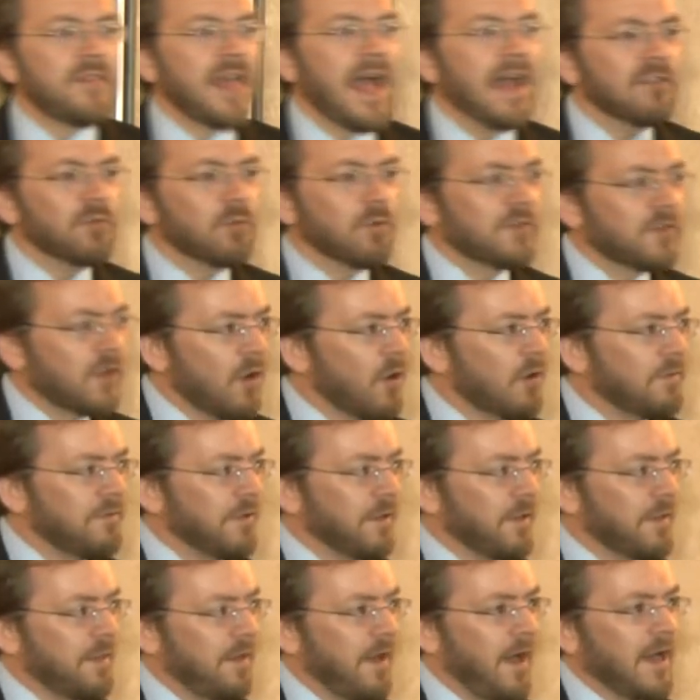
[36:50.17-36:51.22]
That's what
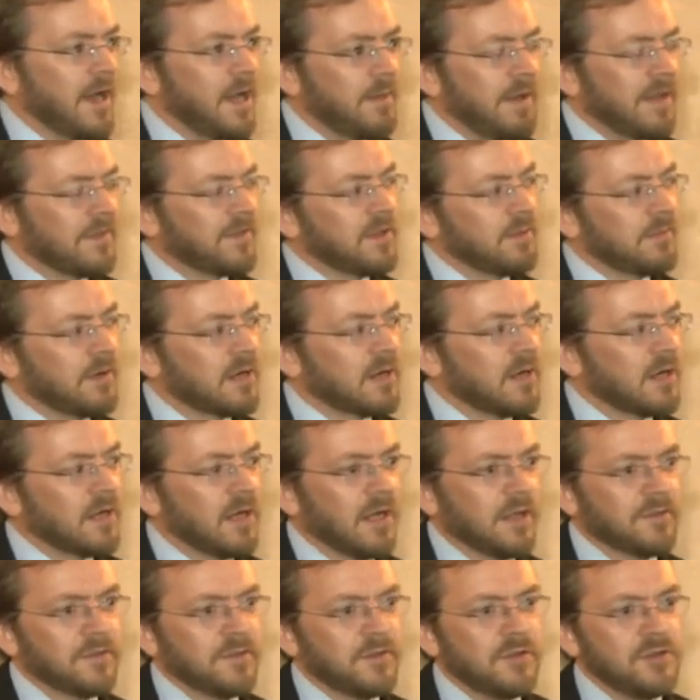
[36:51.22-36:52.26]
Tocqueville thought about the American
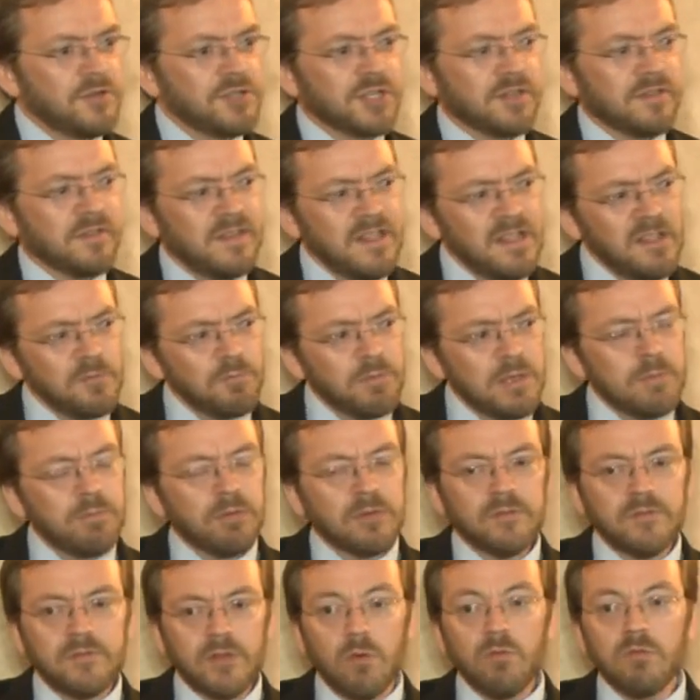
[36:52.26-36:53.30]
Constitution. These
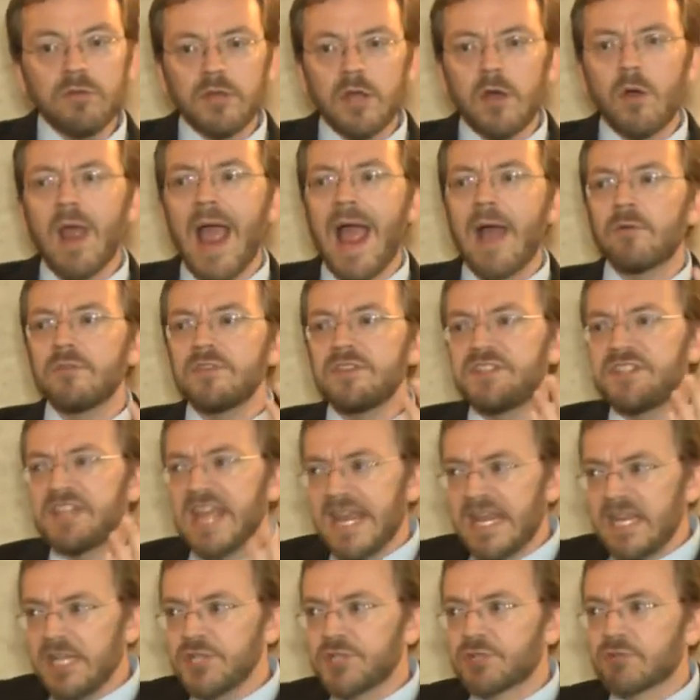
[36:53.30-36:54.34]
people don't know how
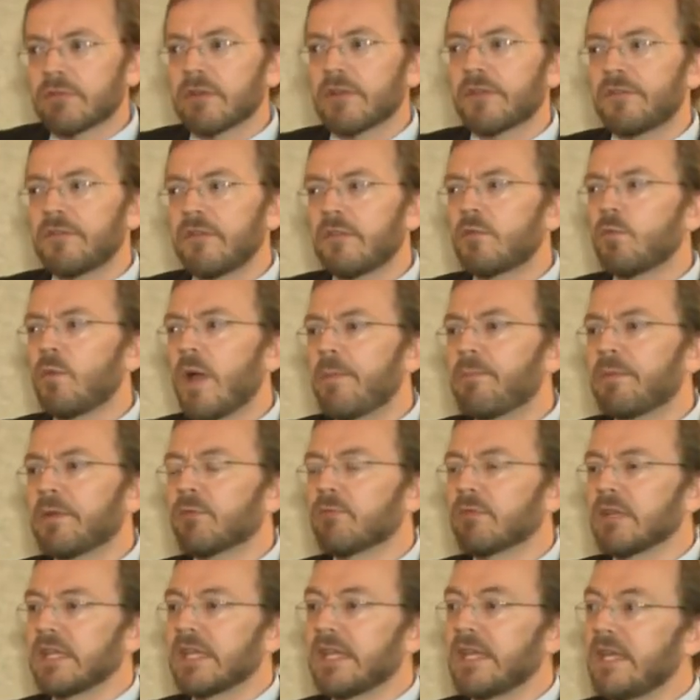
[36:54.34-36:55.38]
dangerous this
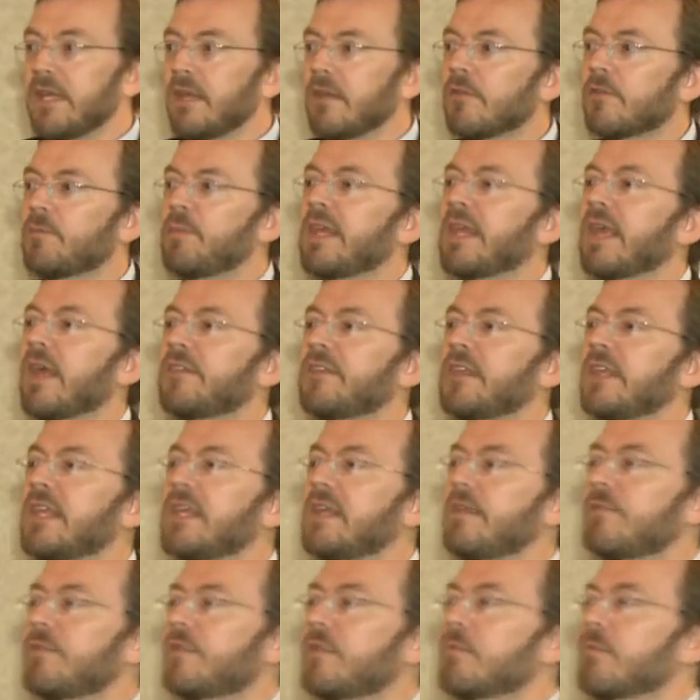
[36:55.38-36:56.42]
weapon really is because
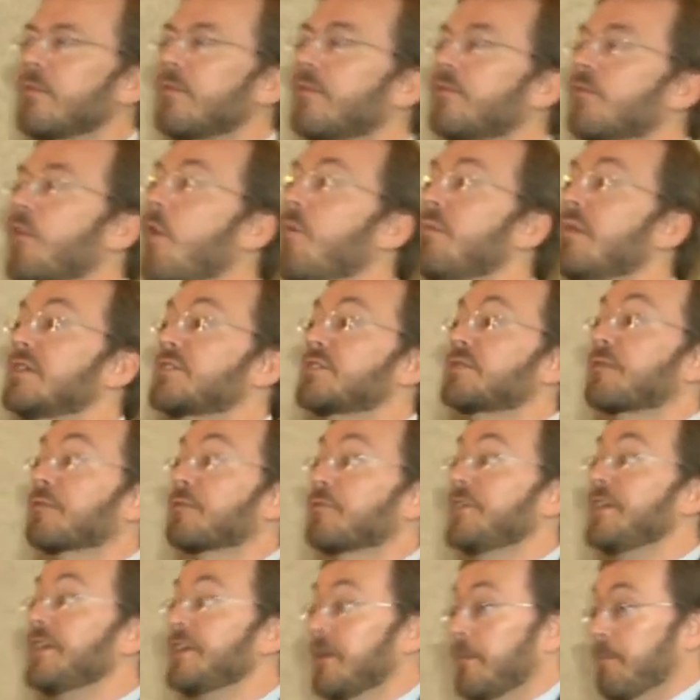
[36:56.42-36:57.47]
it gives them so much
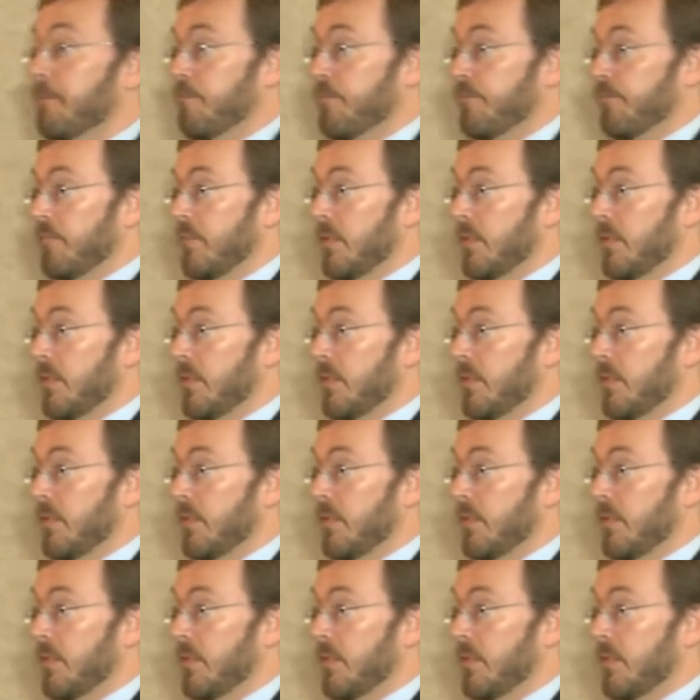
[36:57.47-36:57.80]
freedom.